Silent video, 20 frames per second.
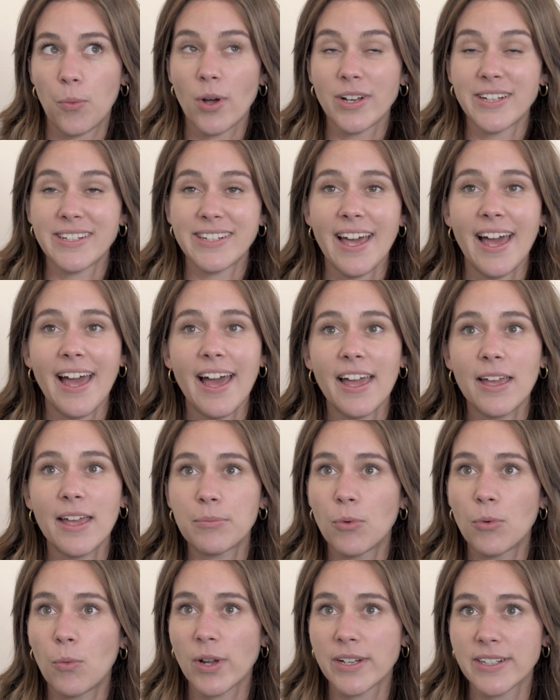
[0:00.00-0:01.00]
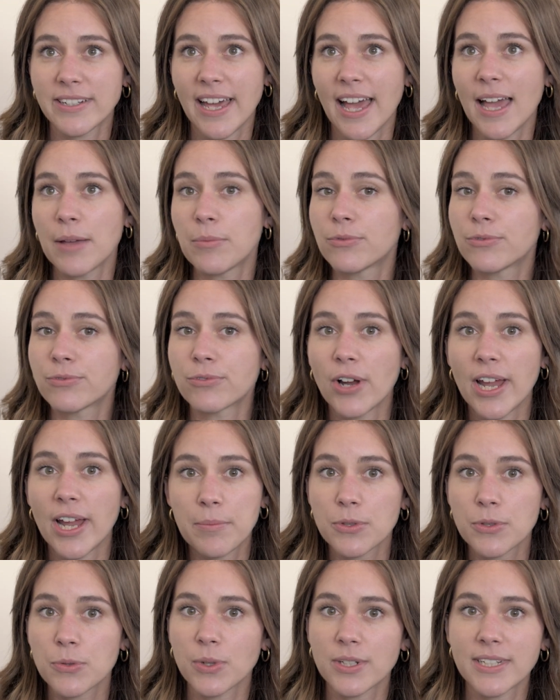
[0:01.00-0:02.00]
what time? What time
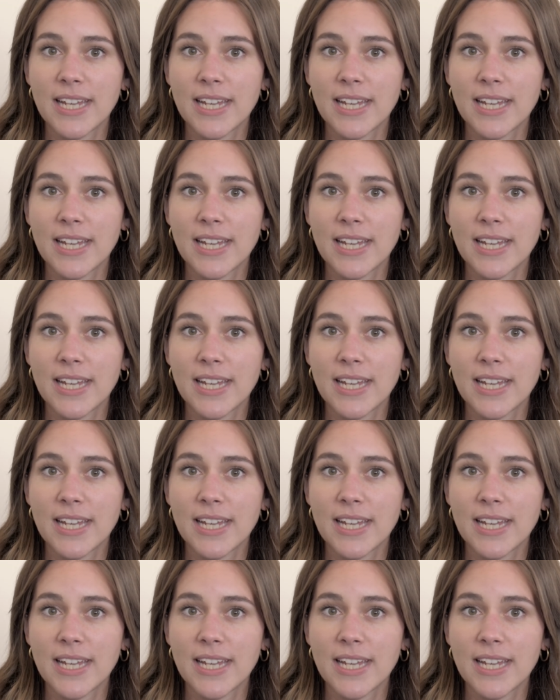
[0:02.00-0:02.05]
frames? What